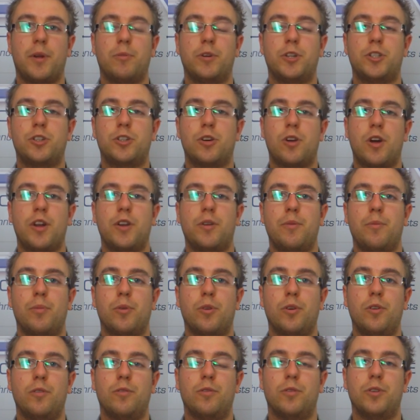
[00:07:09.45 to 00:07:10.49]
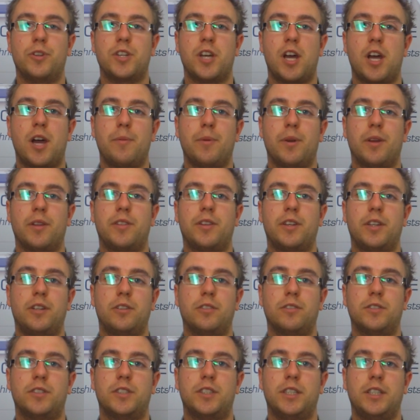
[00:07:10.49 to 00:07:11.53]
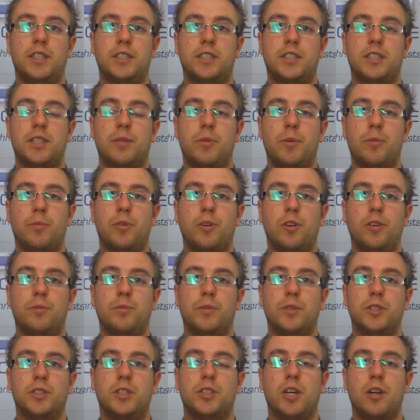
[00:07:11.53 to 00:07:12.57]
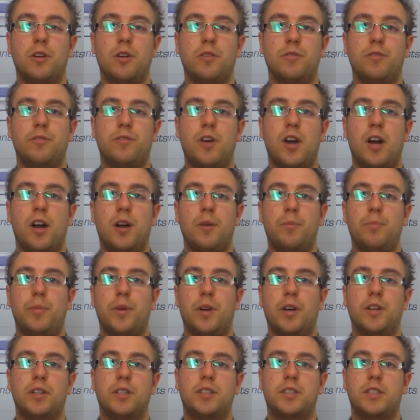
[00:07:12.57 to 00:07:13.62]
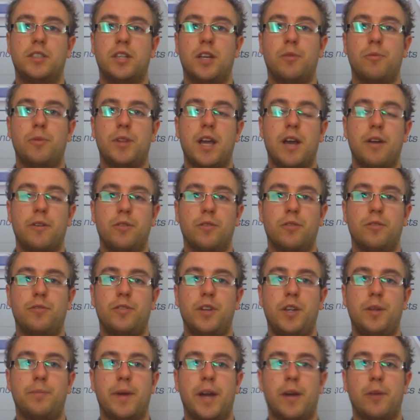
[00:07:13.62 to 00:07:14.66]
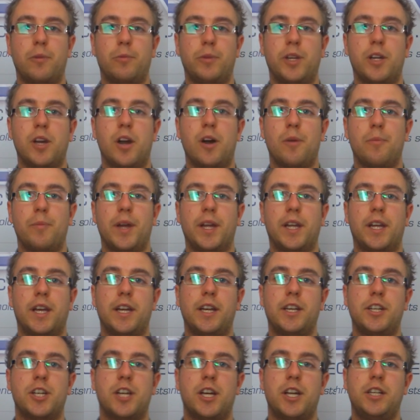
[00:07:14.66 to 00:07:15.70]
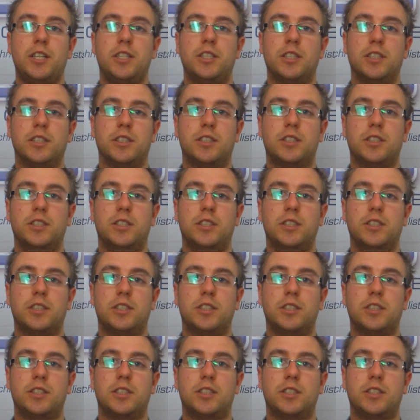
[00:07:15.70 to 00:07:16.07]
We're trying to improve all the time, and I think you're seeing some improvements so far, but without your feedback we can't make any changes.